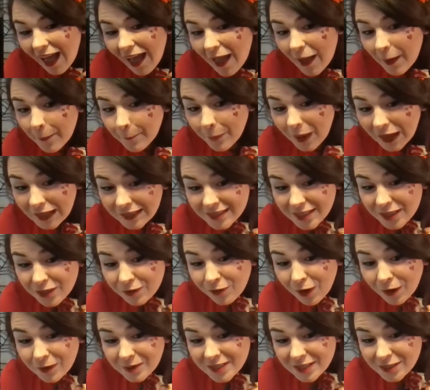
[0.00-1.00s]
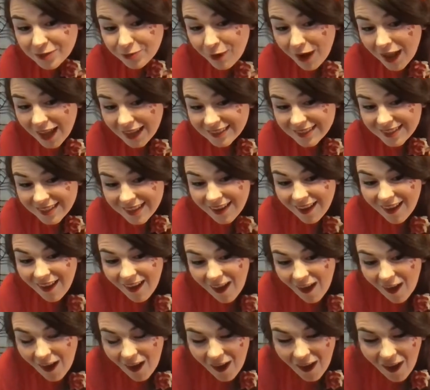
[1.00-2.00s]
Painting the Roses Red
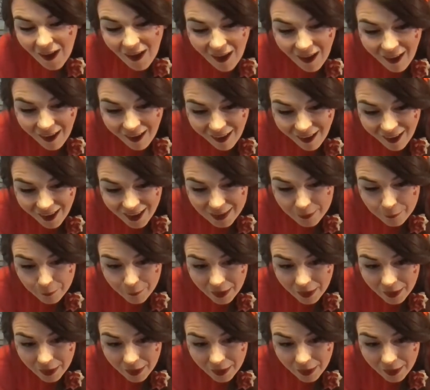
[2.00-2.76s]
in my